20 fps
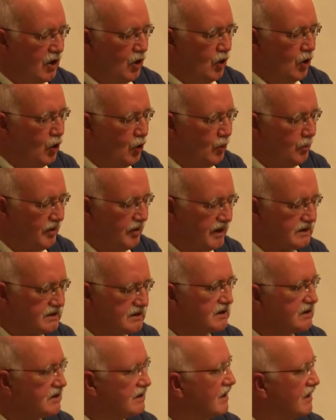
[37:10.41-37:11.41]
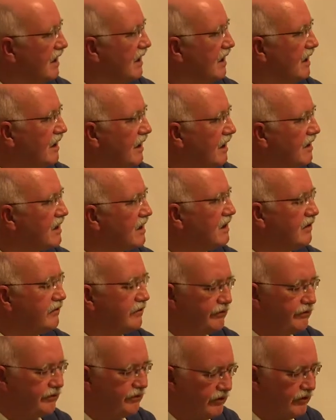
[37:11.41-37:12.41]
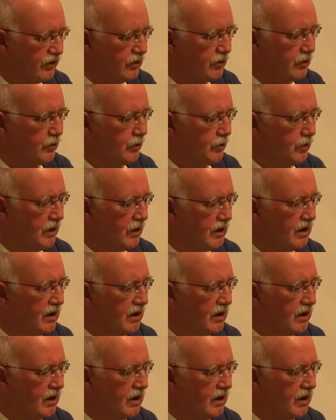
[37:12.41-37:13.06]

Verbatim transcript: Who but a lucky few